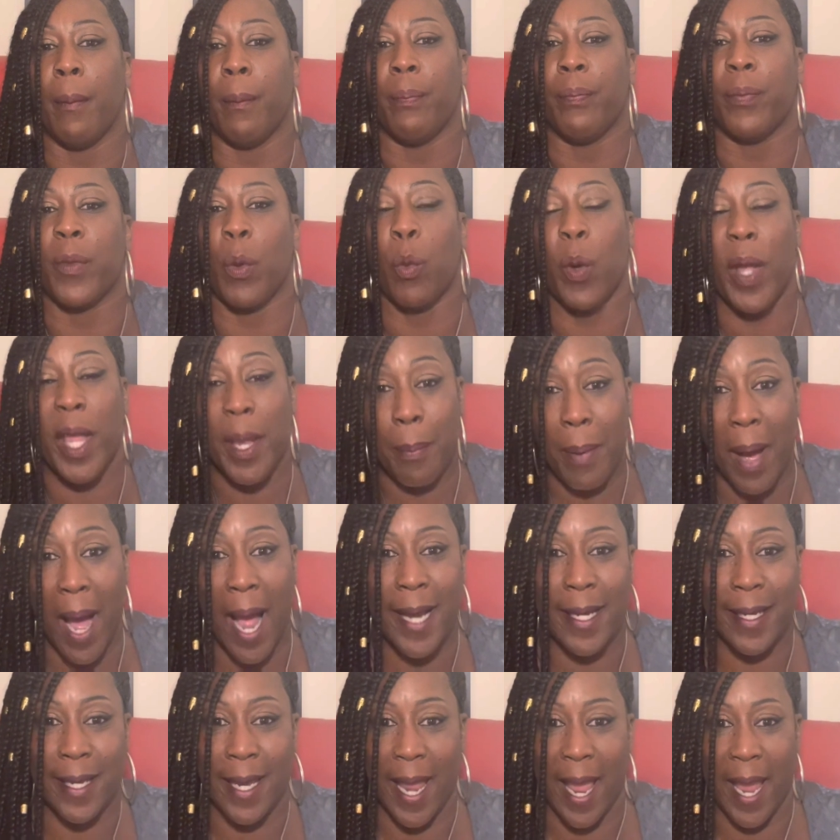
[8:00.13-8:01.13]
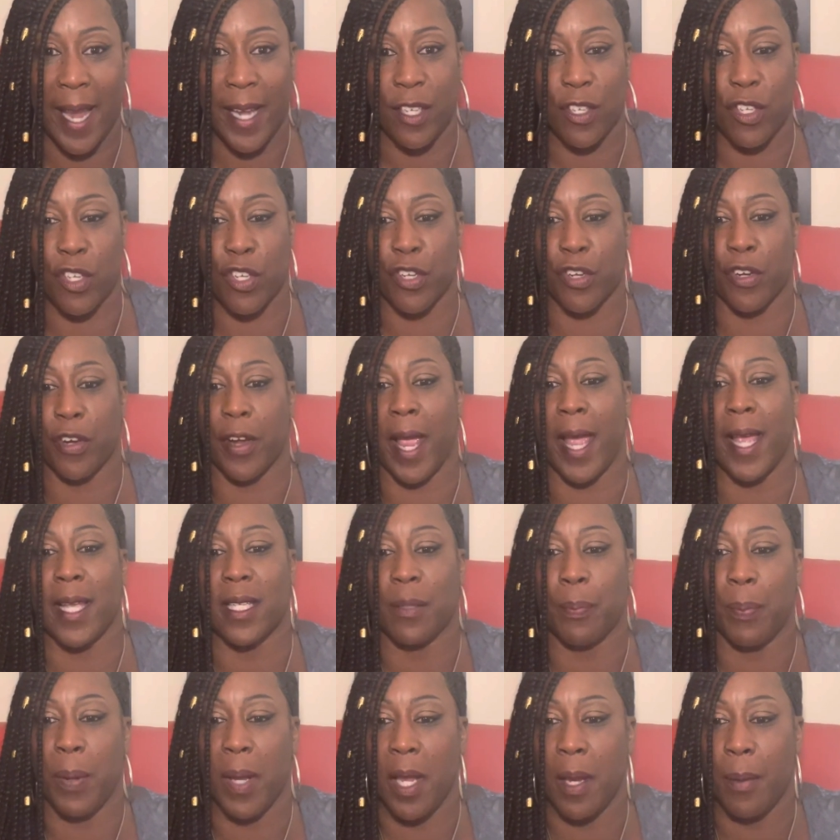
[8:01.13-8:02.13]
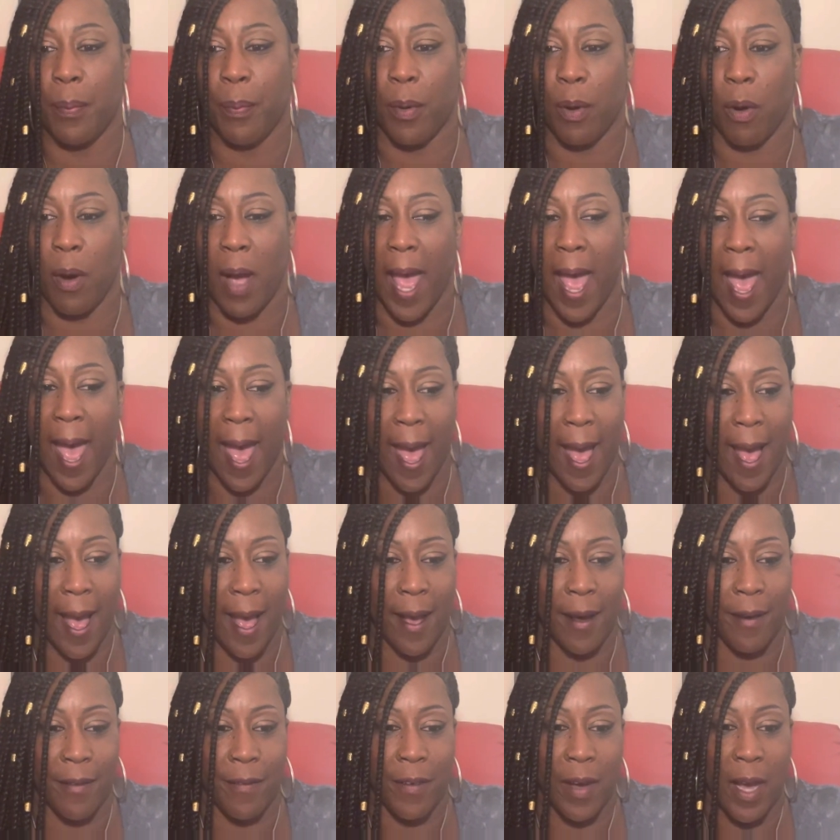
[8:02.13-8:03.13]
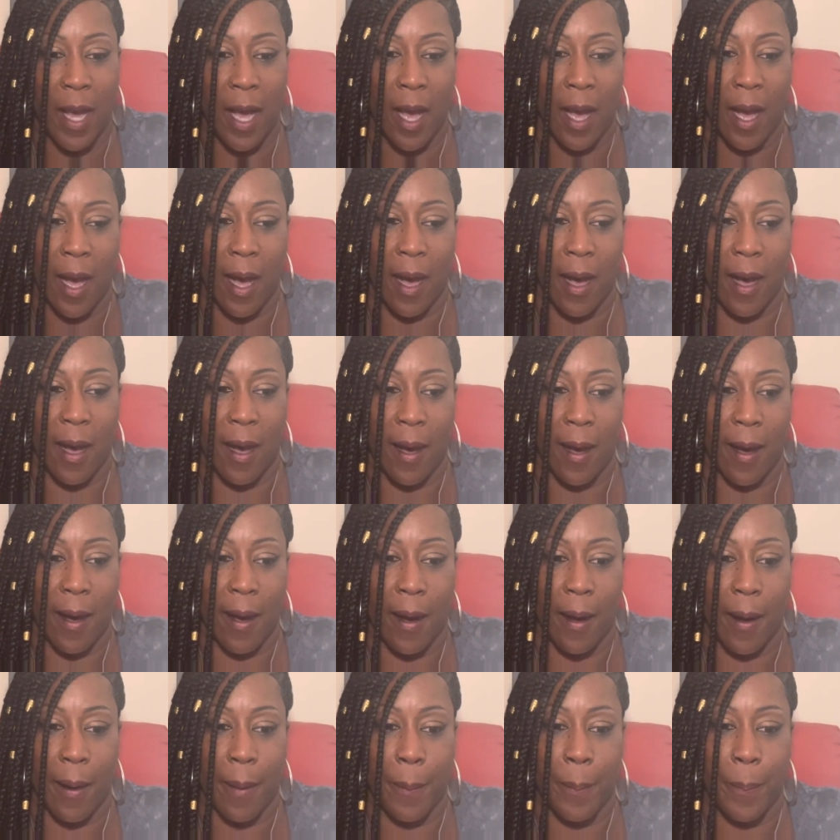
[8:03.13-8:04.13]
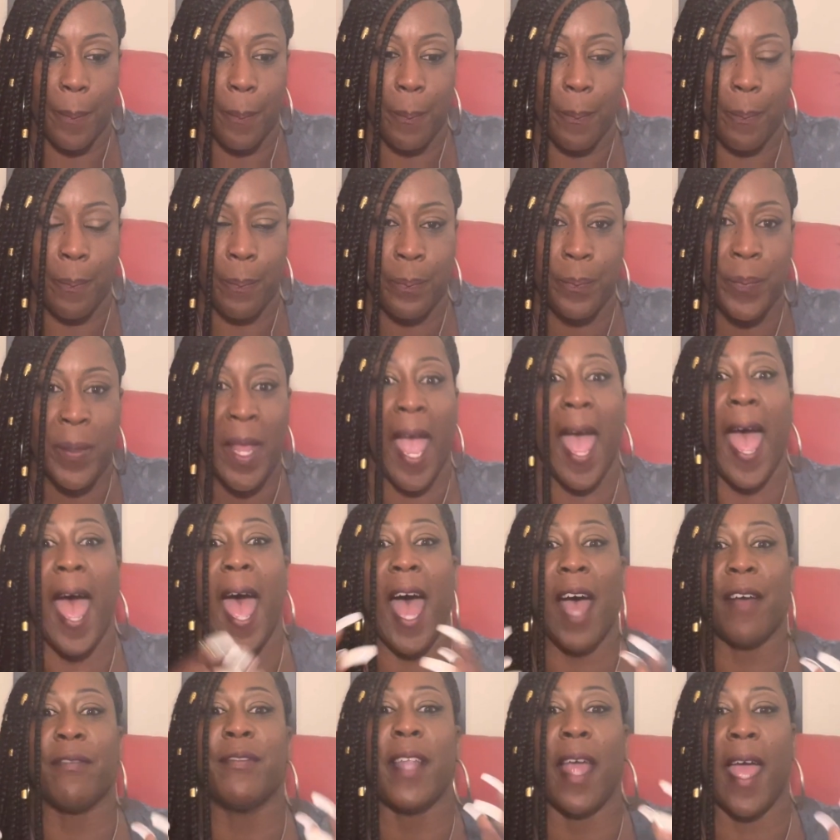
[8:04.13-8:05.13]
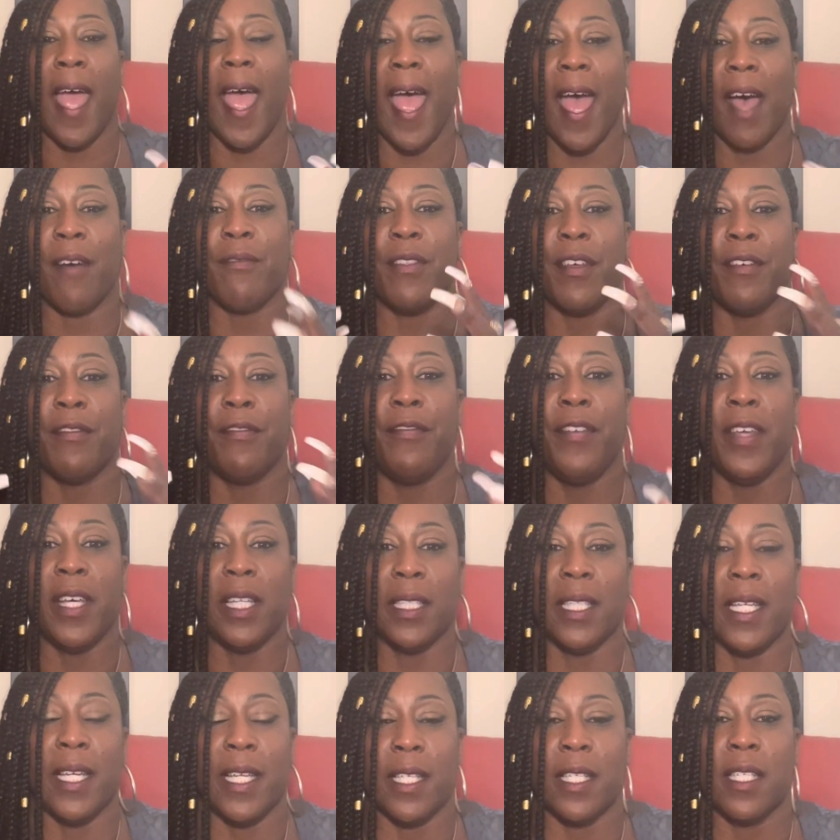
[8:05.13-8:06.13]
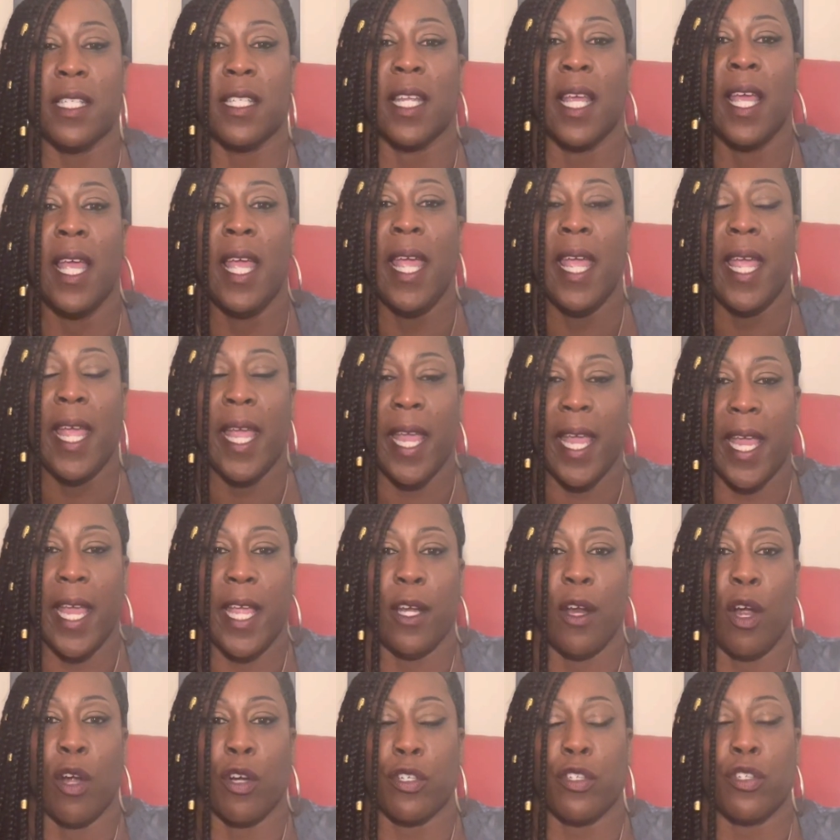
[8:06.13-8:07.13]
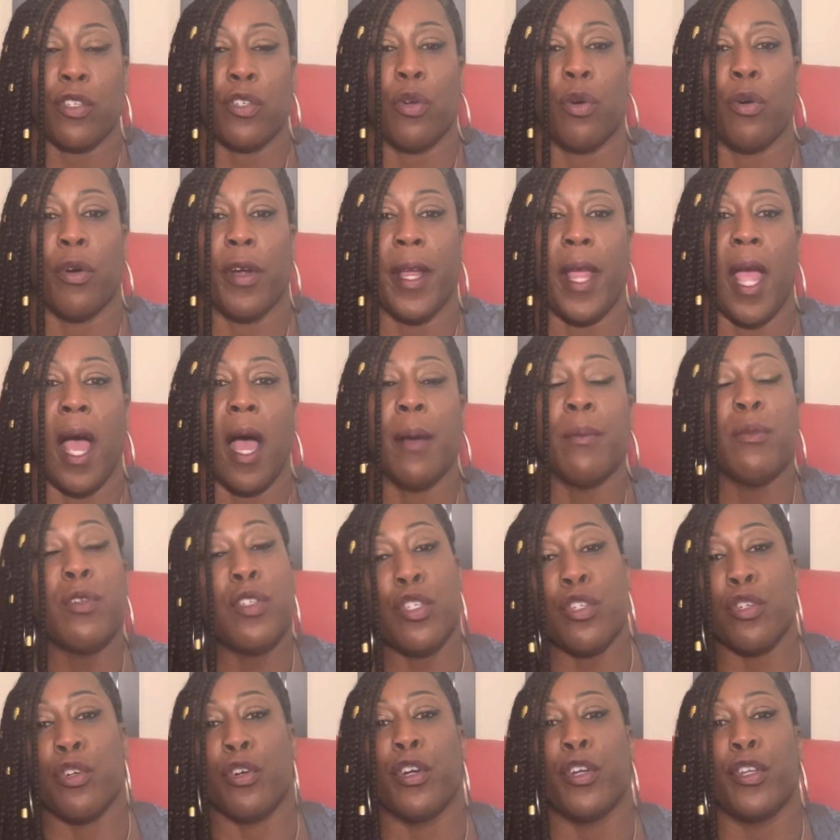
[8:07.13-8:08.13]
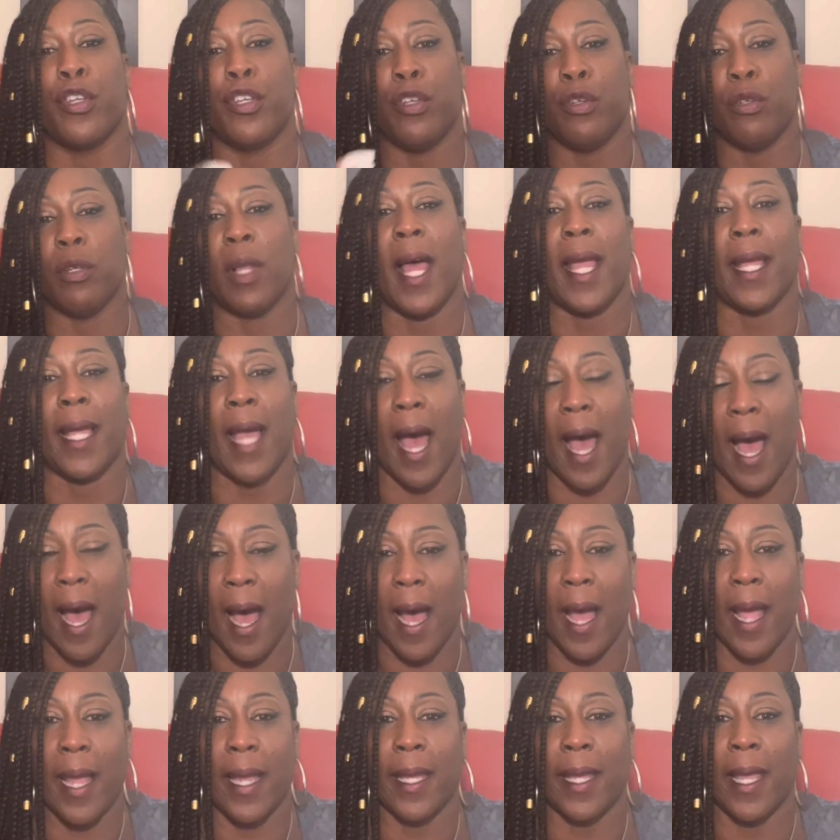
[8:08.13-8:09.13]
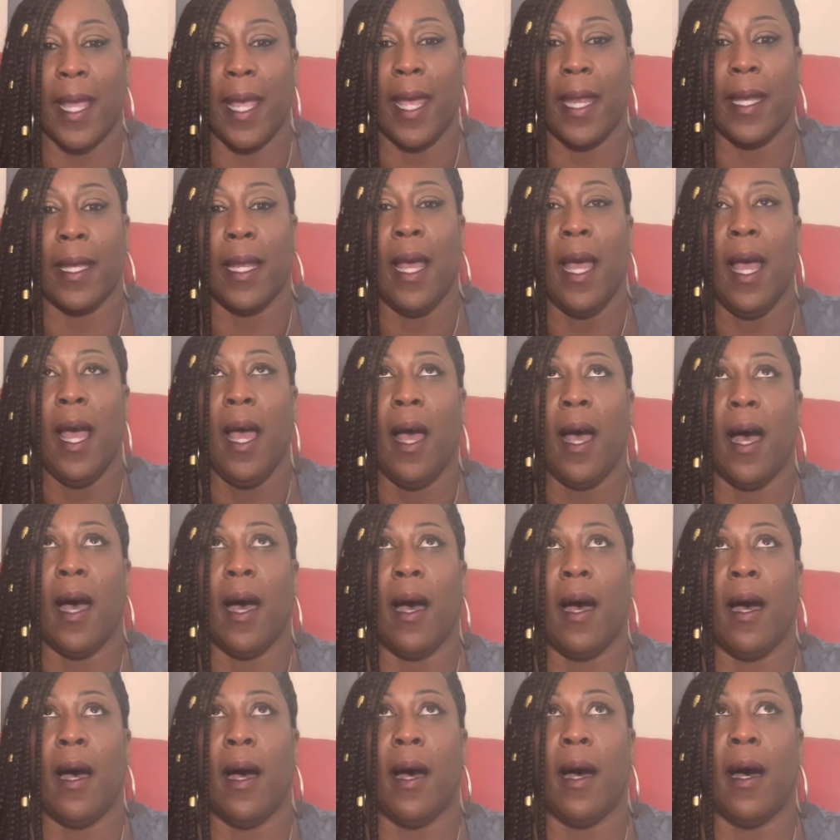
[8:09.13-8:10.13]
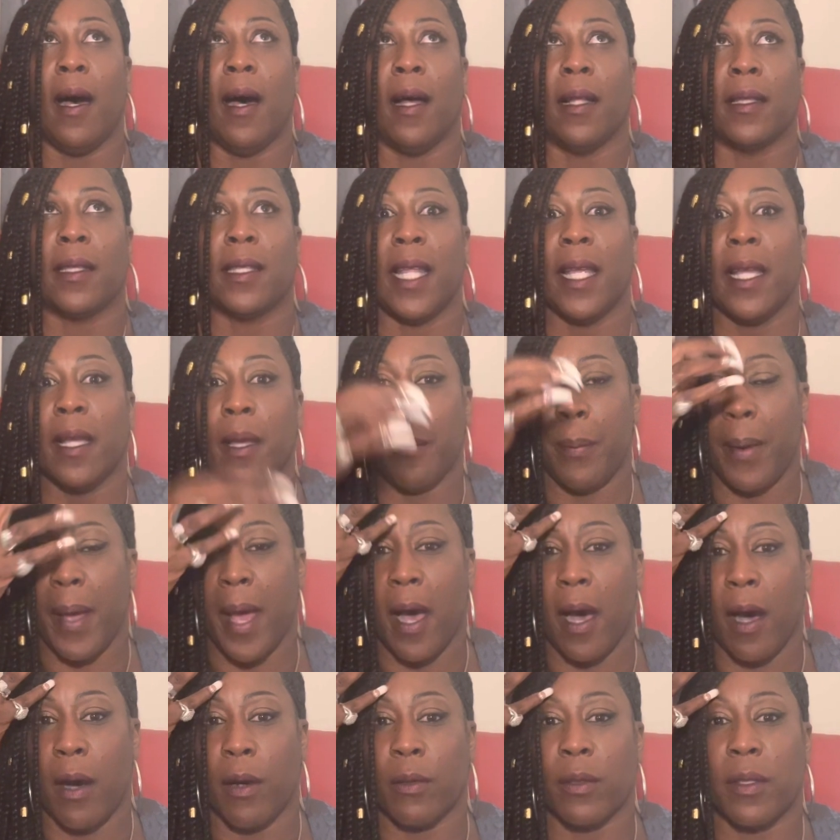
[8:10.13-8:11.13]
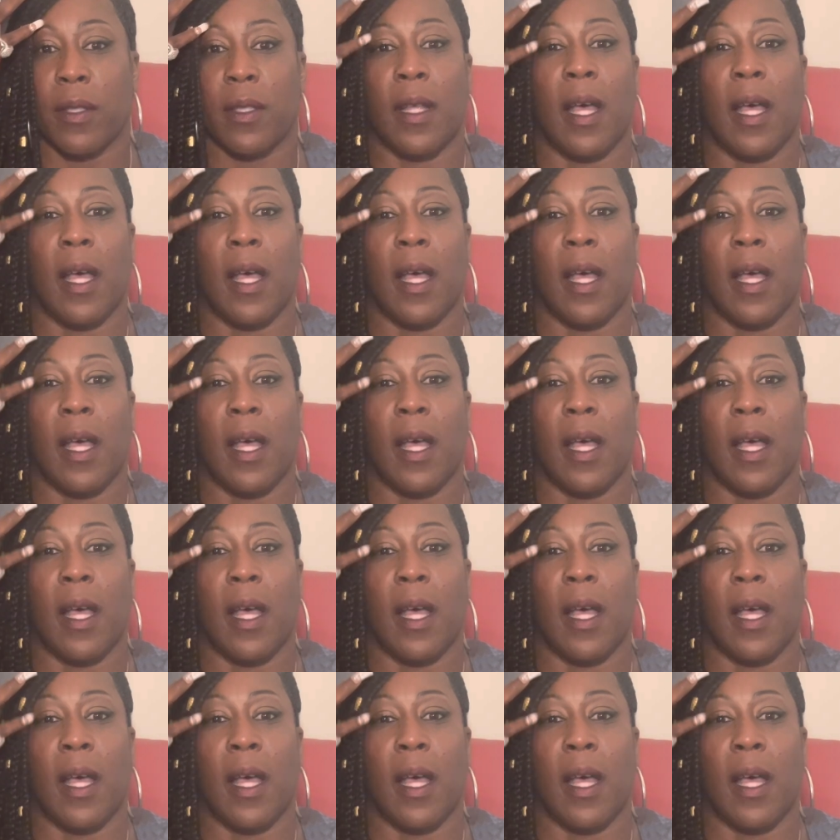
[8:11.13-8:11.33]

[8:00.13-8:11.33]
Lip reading: We by nature as people have to have the villains in our story. I'm sure you, like I, can think about